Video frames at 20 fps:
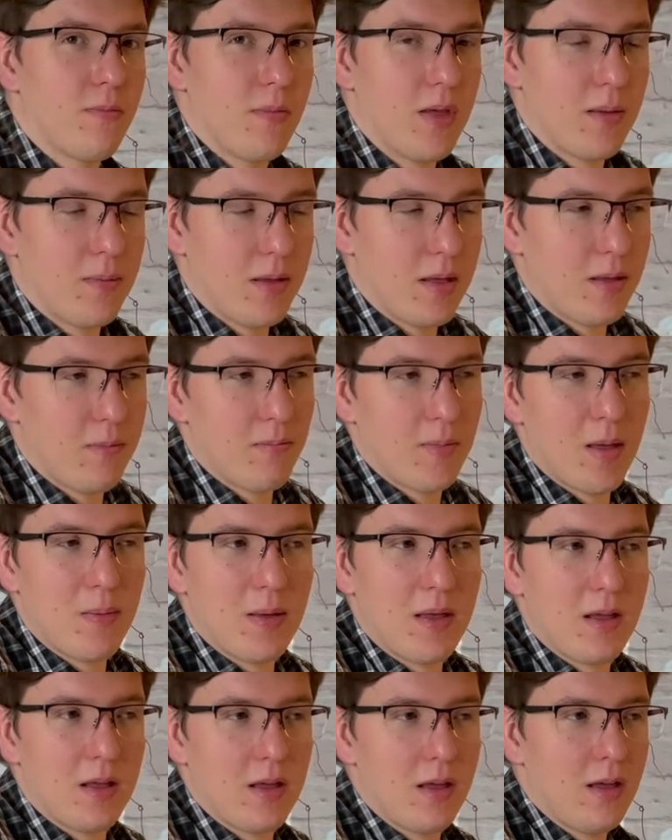
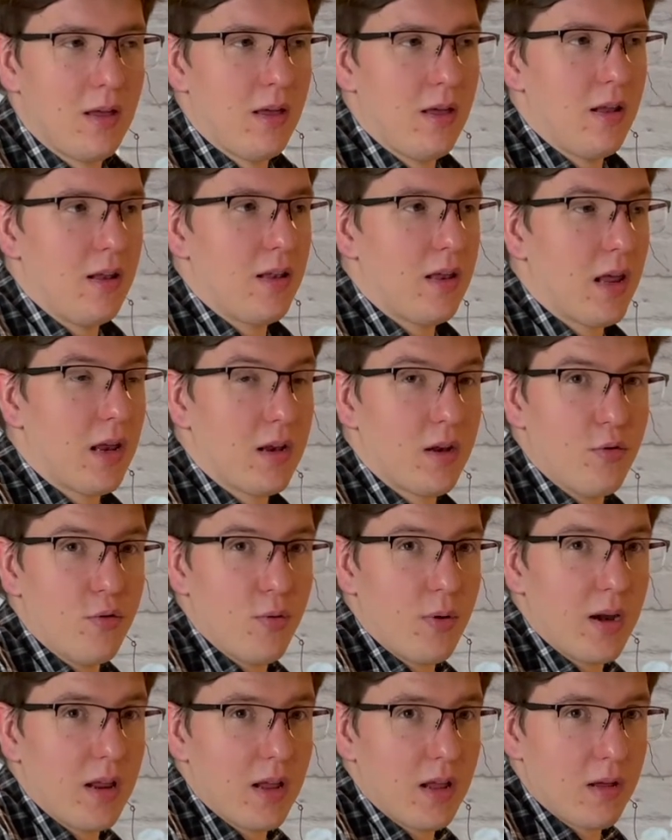maybe 10 to
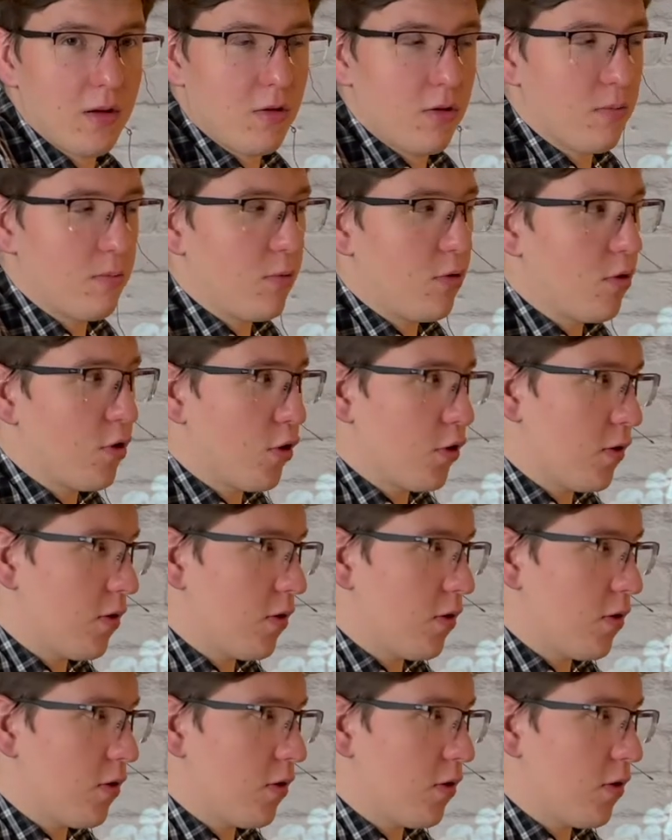20 or more.